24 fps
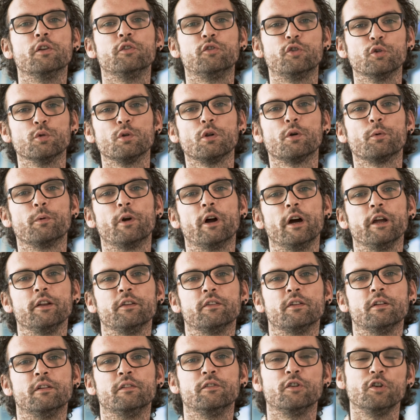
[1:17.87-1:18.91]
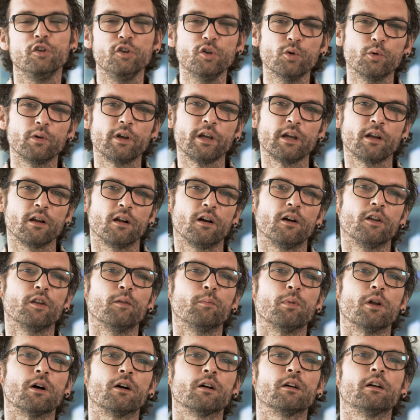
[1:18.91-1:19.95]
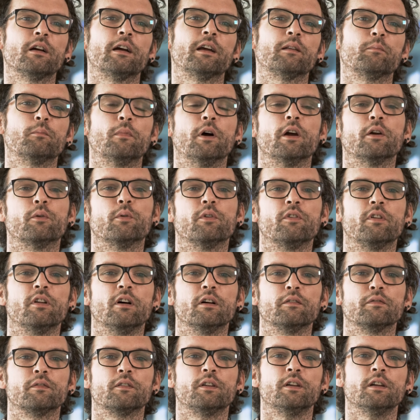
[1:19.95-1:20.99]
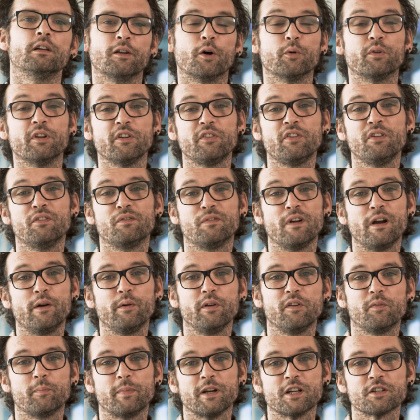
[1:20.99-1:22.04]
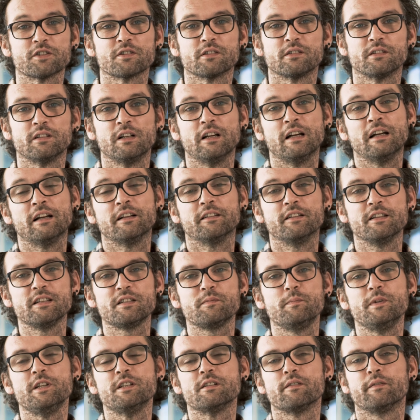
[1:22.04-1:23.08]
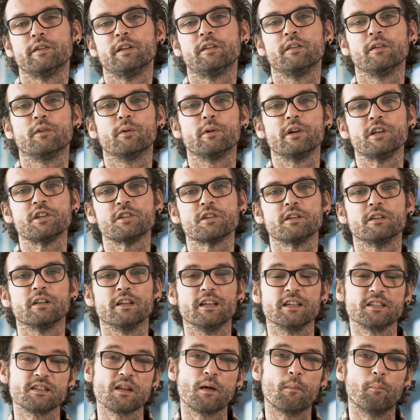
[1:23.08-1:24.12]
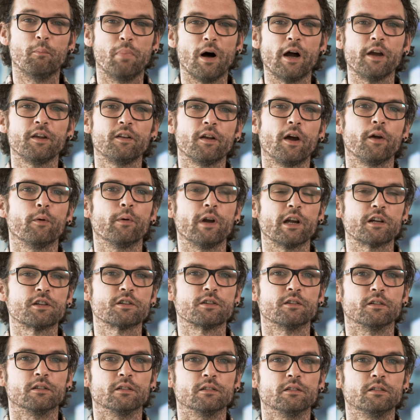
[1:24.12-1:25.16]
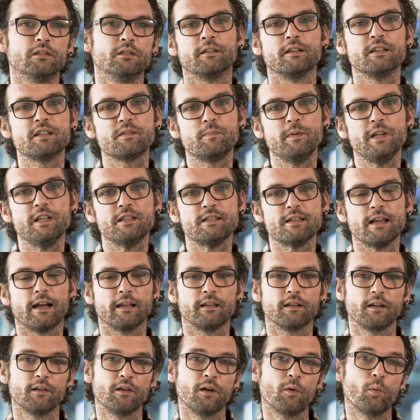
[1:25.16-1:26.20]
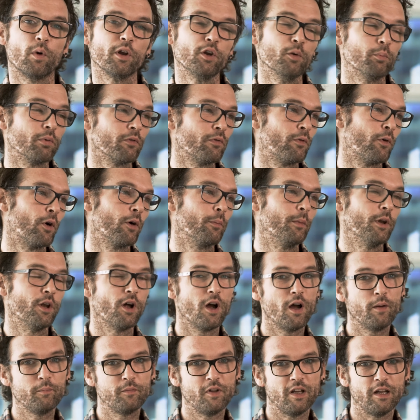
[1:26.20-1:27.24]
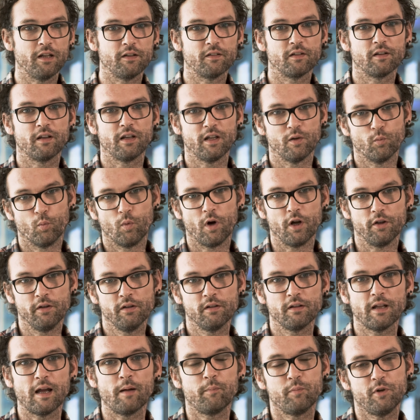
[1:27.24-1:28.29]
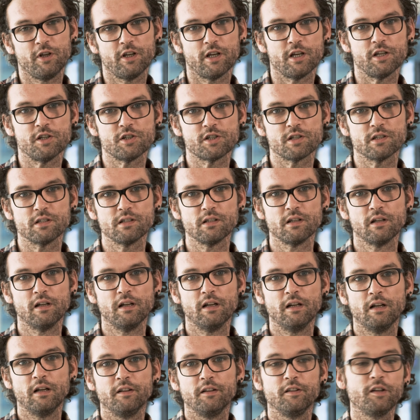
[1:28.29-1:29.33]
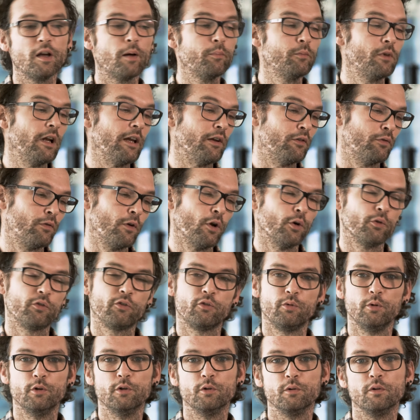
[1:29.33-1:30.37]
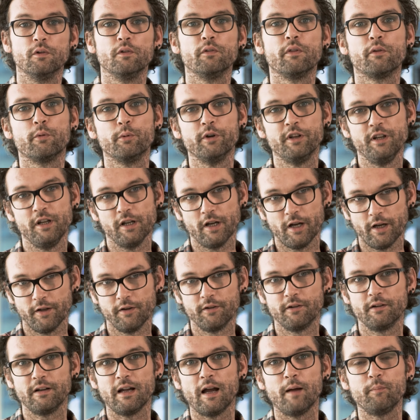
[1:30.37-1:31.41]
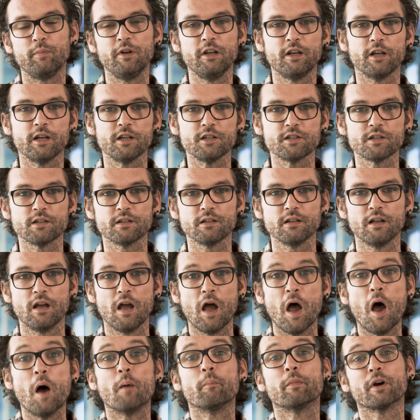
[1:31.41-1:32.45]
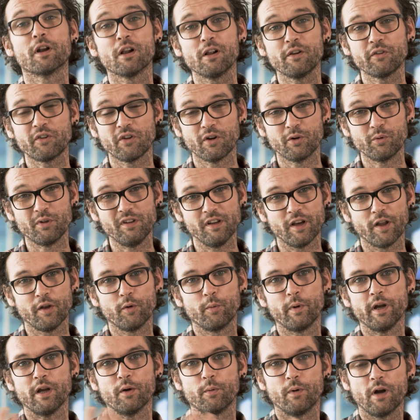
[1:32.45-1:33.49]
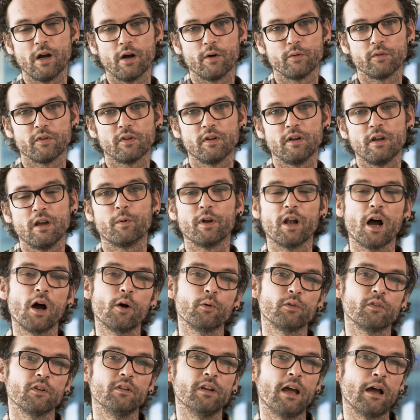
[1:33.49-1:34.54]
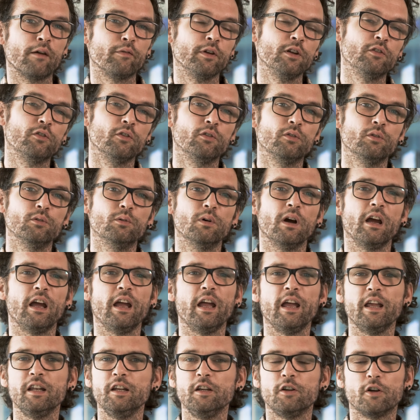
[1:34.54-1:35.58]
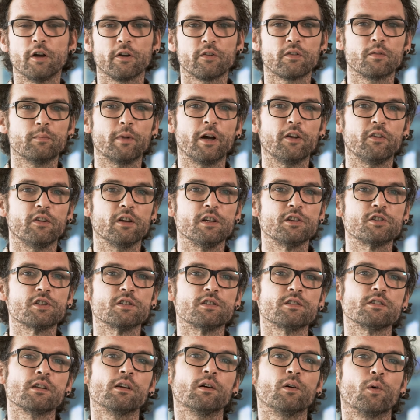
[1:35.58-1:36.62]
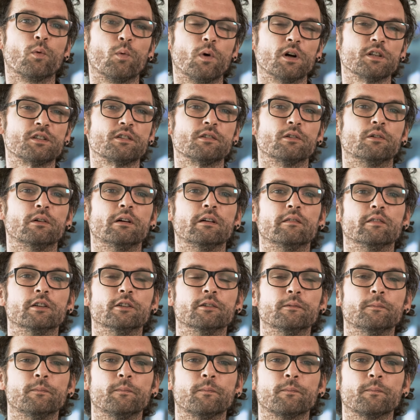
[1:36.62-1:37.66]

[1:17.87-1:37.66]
Dual Write, the new kid on the block at Microsoft. Now this is very special. This means of integration is bidirectional. This means that when you perform an update in one application, the update flows through the other application, but also the other way around, without having to do any customizations whatsoever.